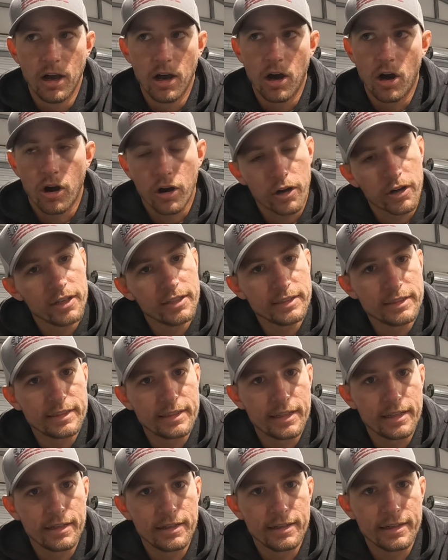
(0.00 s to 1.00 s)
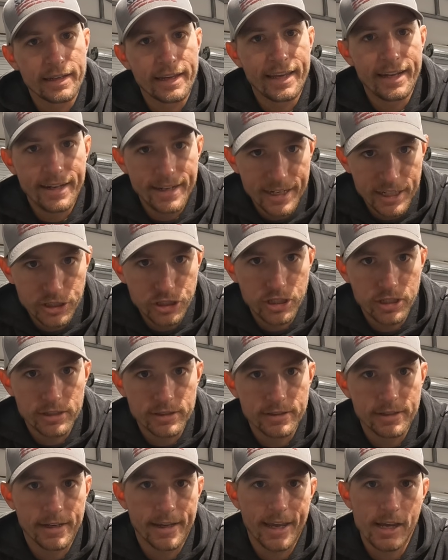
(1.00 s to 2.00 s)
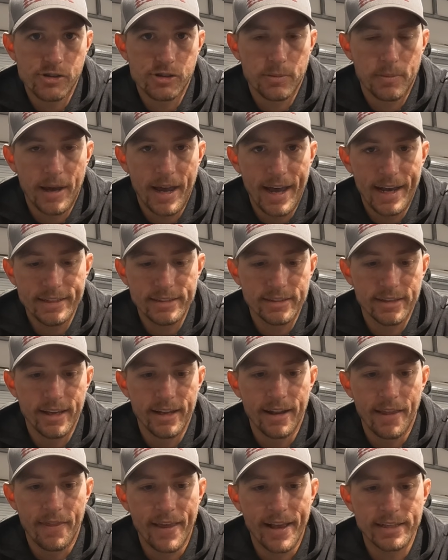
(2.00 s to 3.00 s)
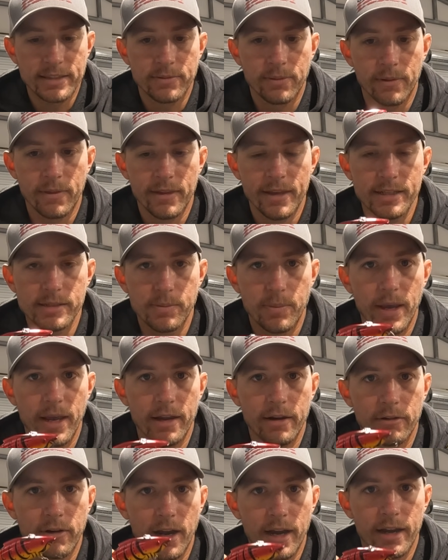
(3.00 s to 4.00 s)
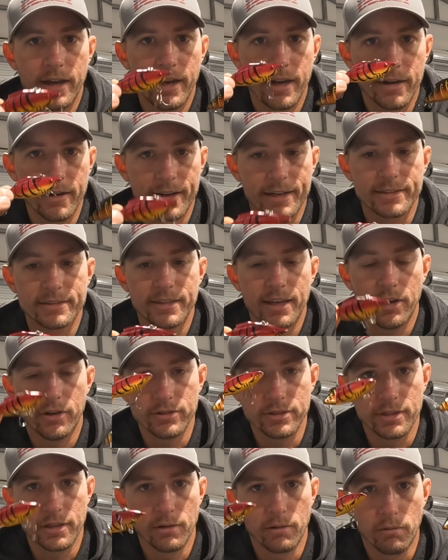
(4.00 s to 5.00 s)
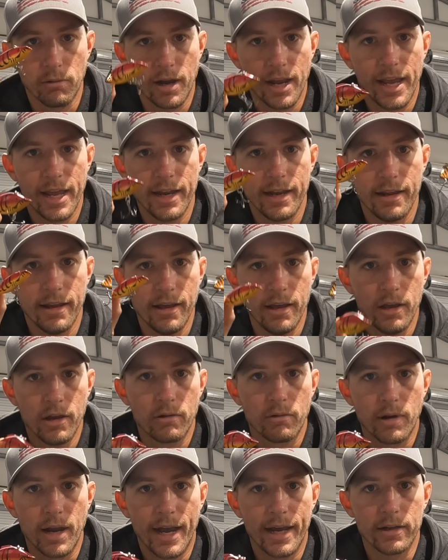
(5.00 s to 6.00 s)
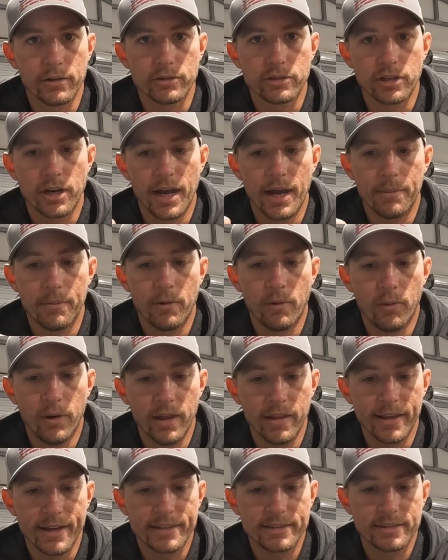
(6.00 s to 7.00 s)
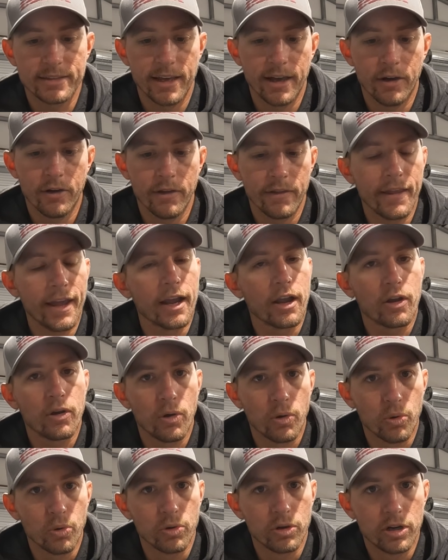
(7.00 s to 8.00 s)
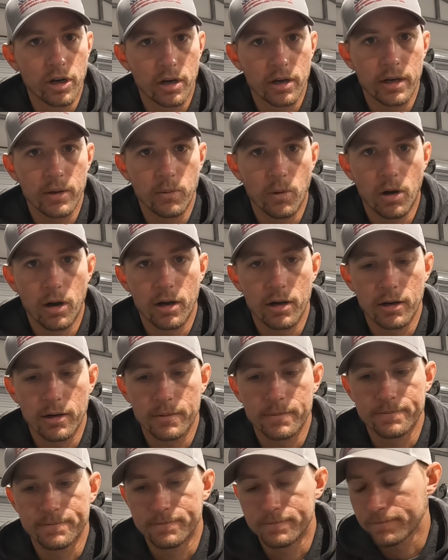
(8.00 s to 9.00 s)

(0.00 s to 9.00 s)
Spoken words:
hardest conditions to catch a bass in. And that's when this bait right here excels. The red rattle trap will excel in that cold, dirty water.